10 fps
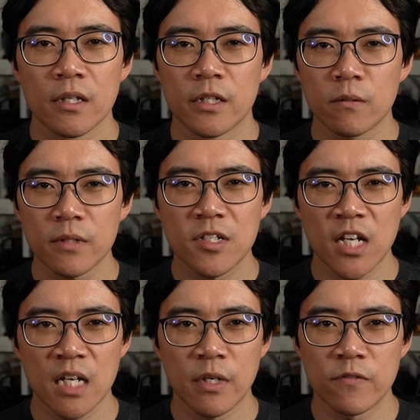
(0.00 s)
The only
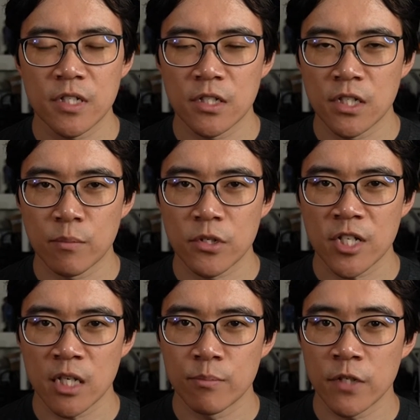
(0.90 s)
time I've seen numbers
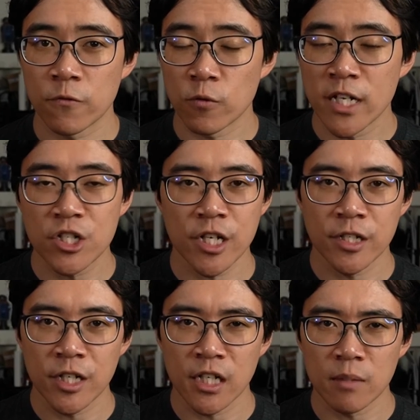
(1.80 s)
help differentiate a
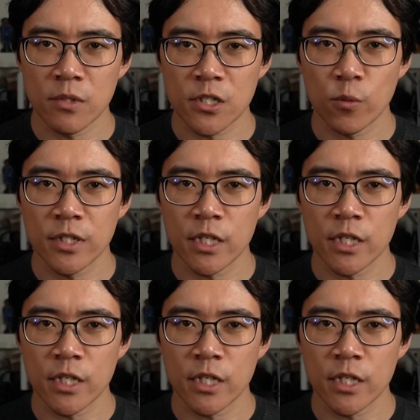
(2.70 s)
game is when they